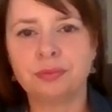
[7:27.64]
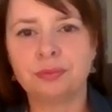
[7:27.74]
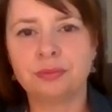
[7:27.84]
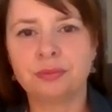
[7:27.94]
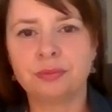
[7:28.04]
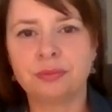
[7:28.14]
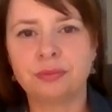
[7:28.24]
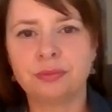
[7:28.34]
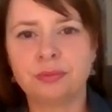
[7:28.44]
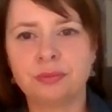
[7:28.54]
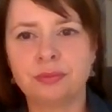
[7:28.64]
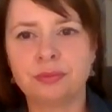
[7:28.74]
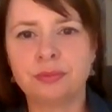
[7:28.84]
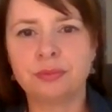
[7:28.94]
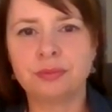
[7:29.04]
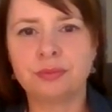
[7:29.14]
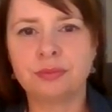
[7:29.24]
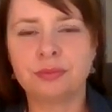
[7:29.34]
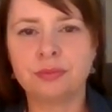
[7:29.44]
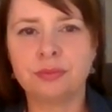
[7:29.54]

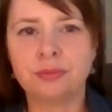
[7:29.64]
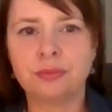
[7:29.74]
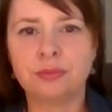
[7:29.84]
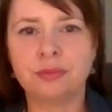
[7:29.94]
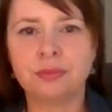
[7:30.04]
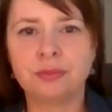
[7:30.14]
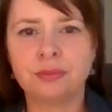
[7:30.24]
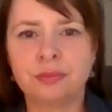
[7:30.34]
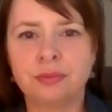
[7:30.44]
(silent)